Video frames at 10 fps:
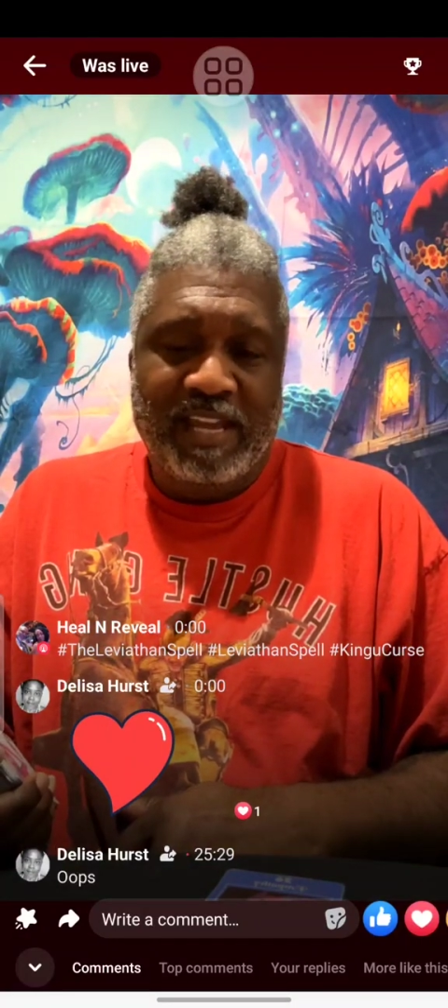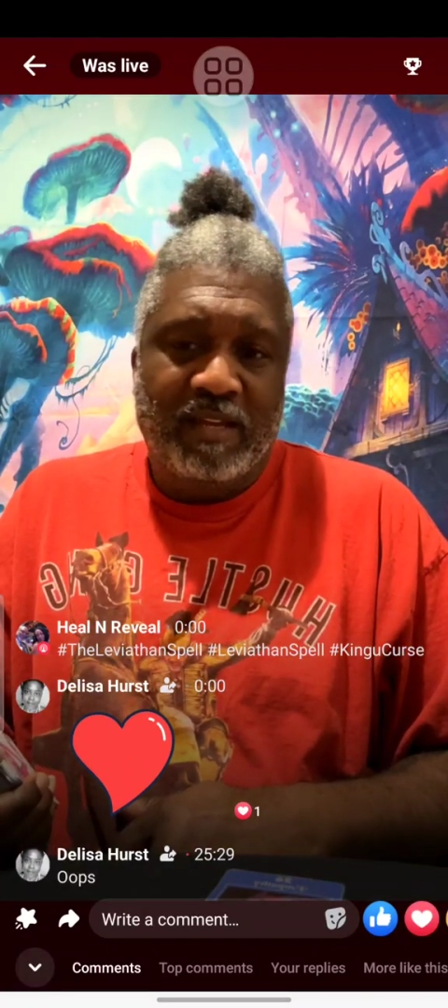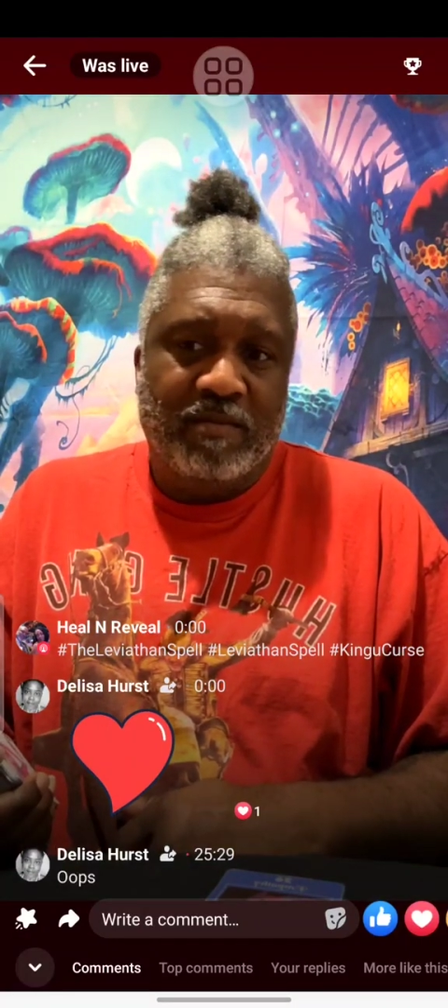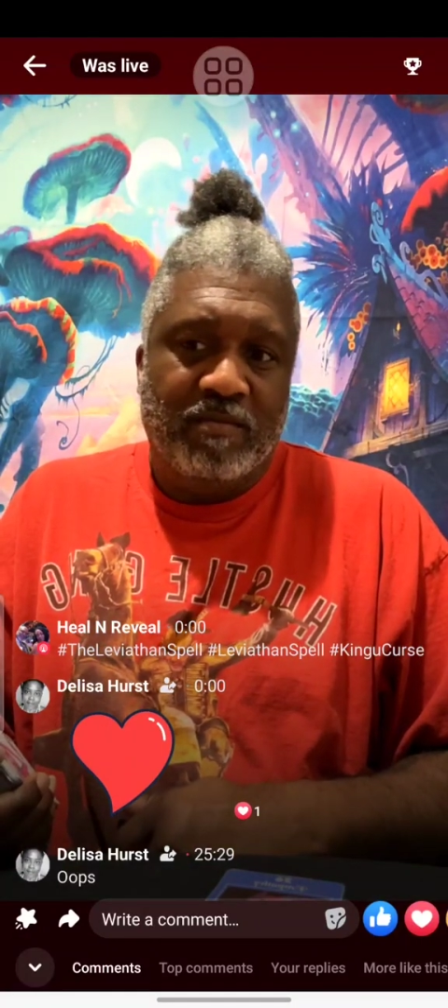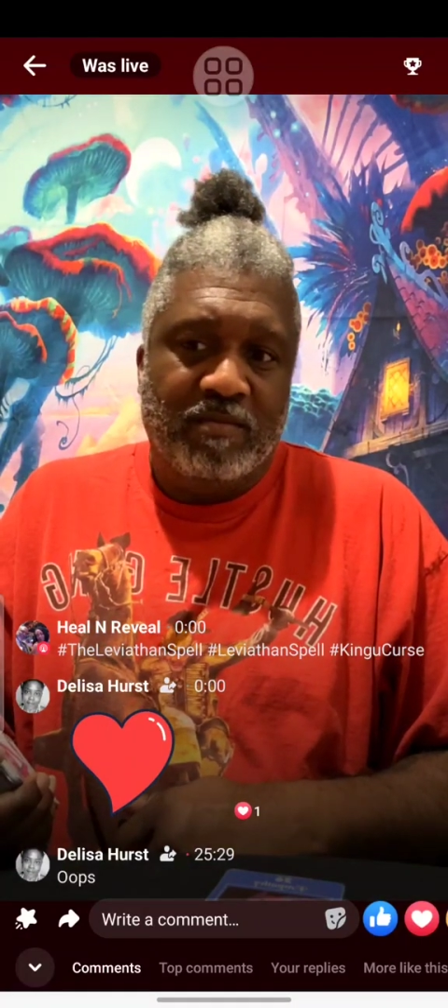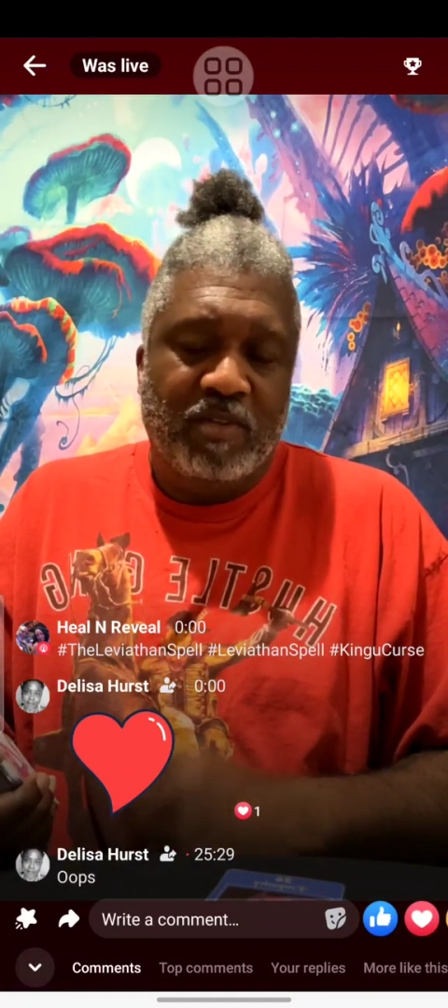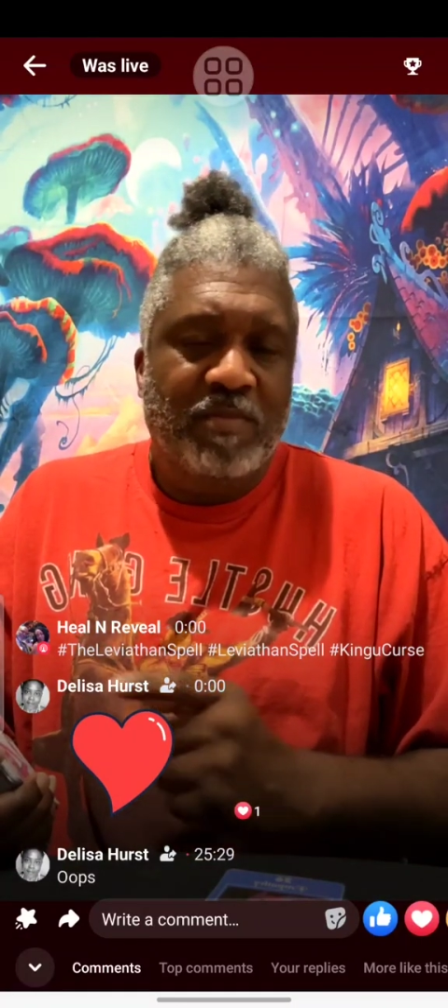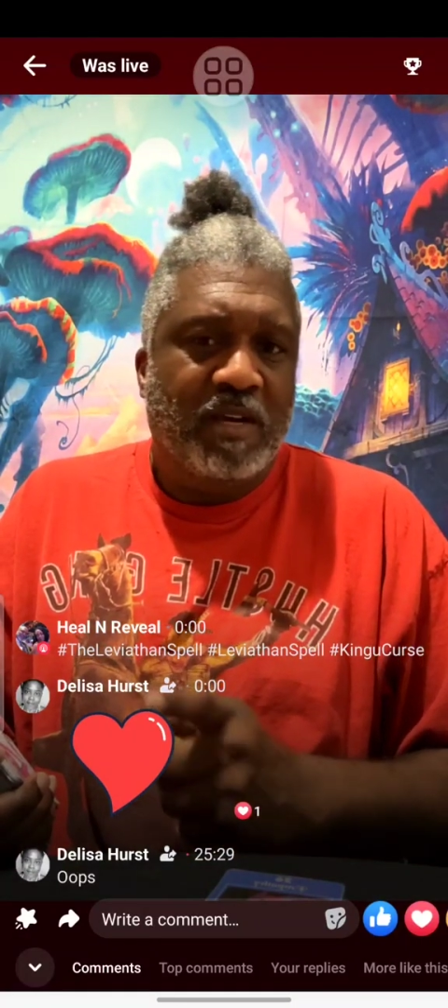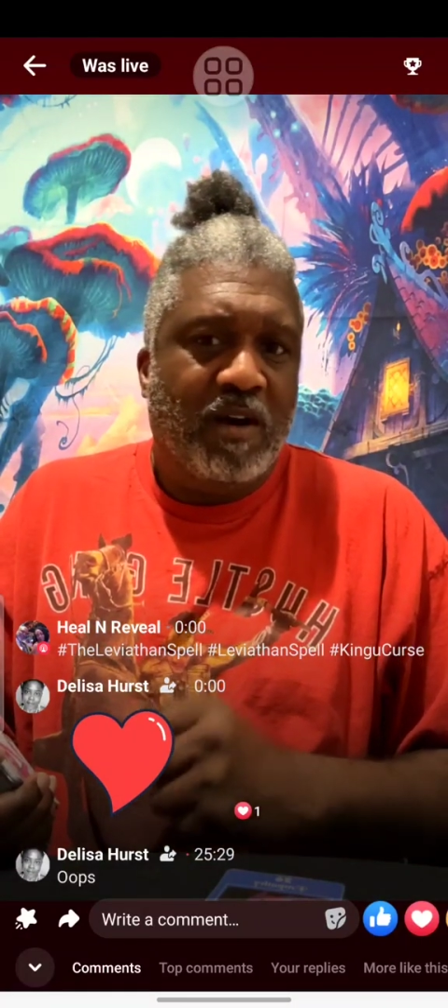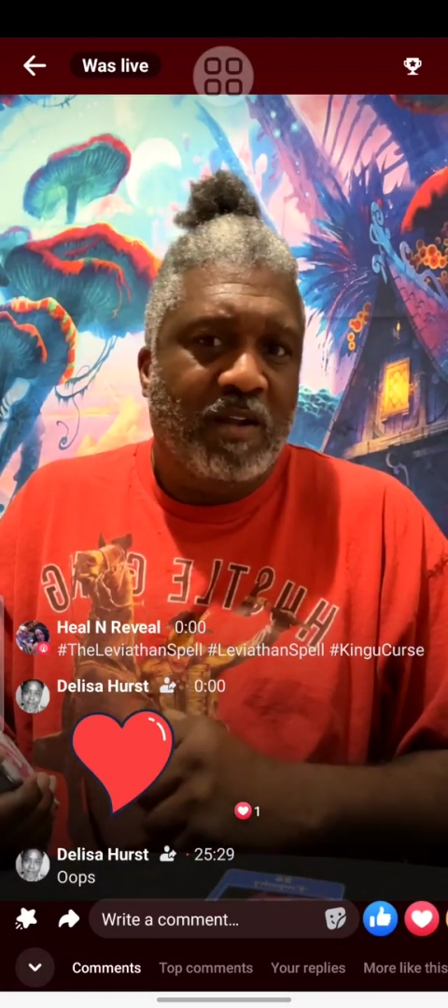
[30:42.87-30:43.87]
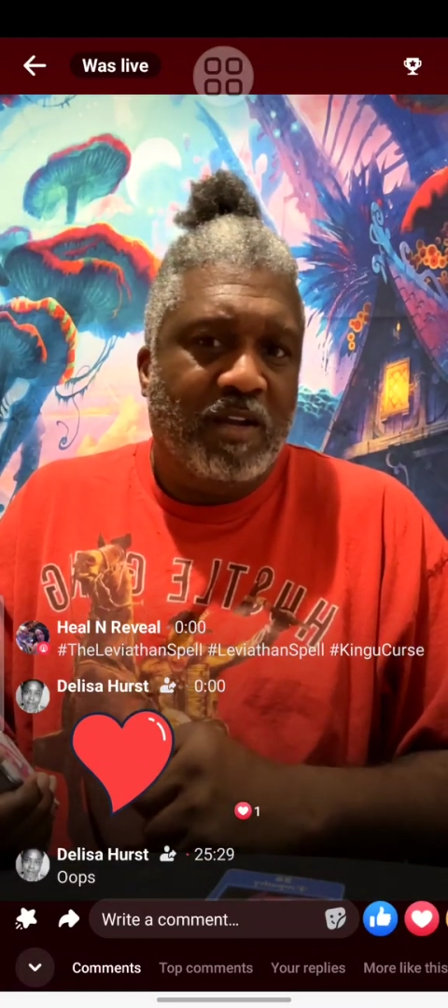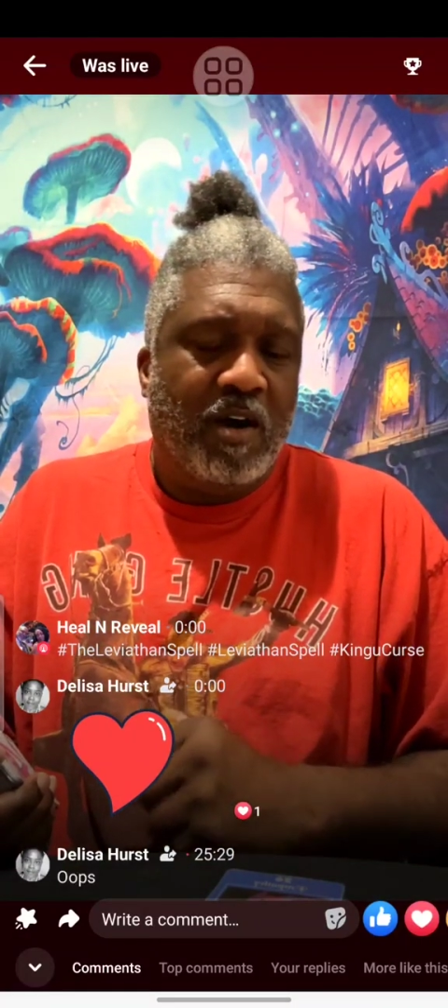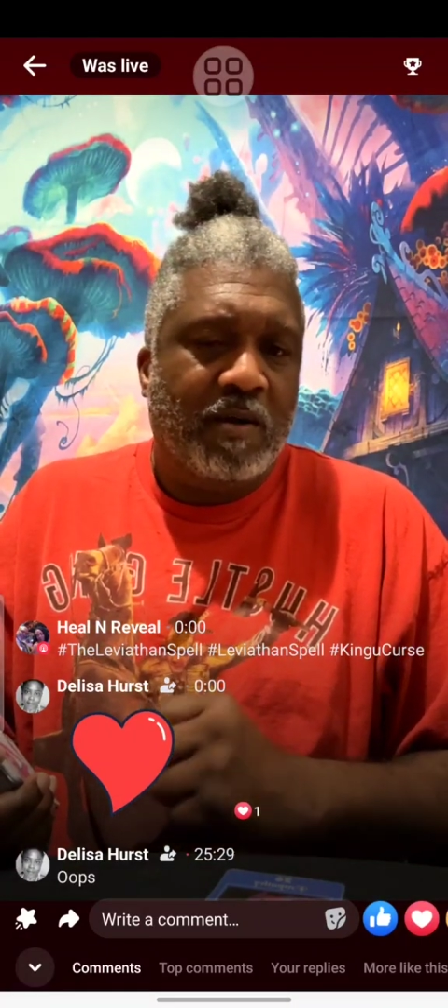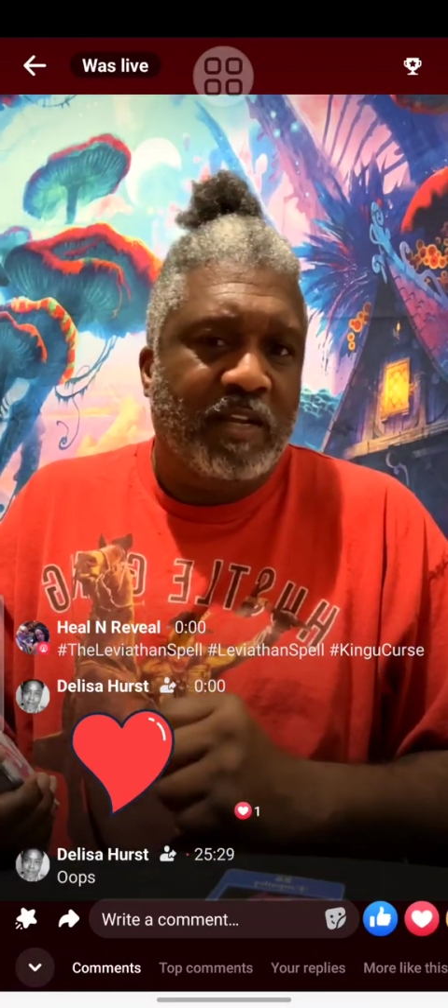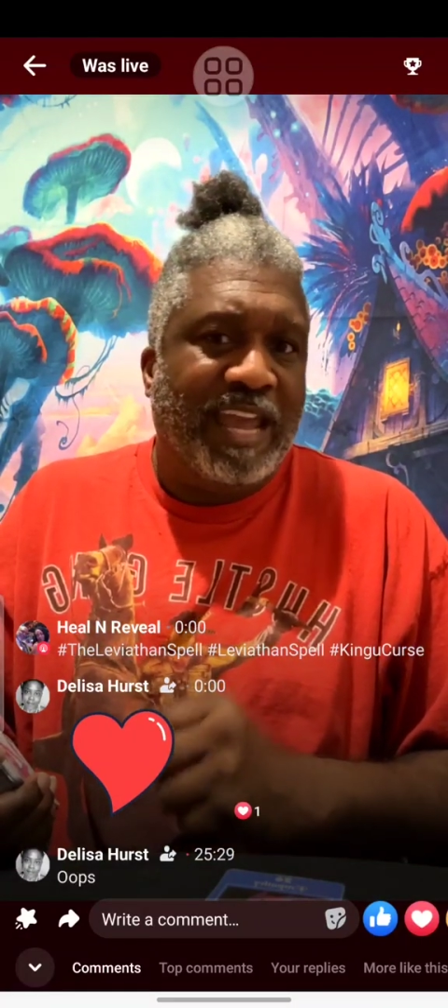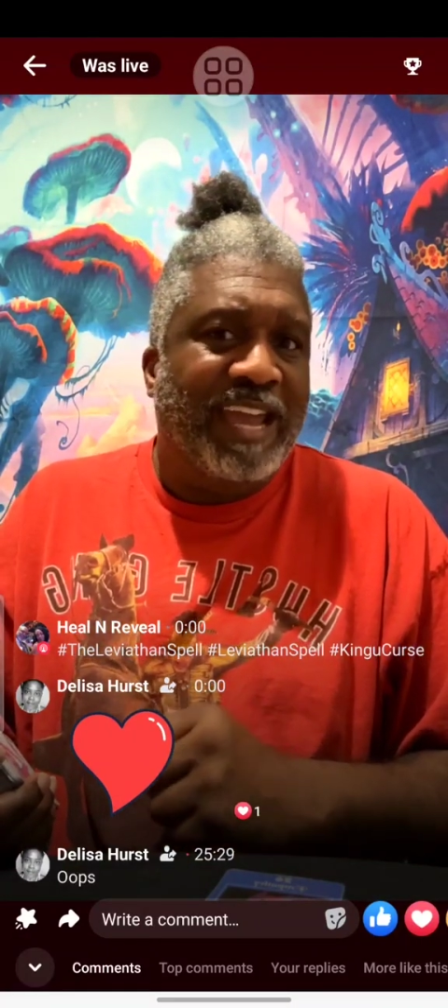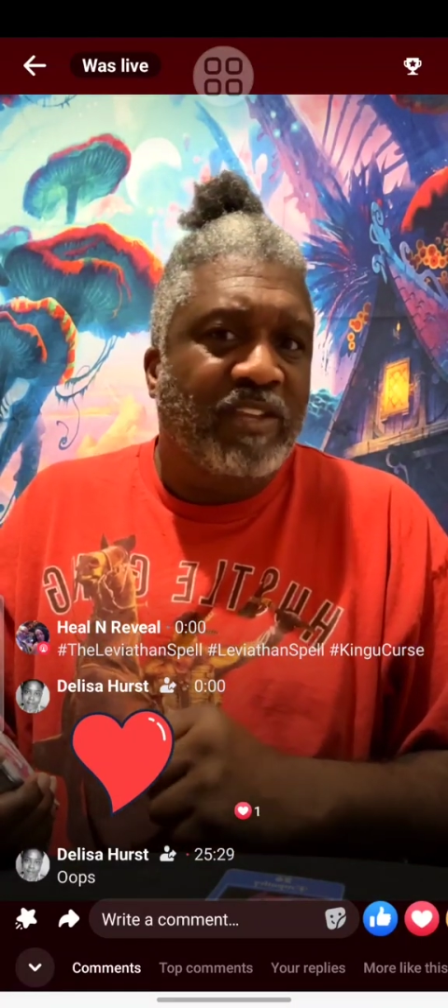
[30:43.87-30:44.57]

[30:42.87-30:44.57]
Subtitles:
Damn, you Macaulay Culkin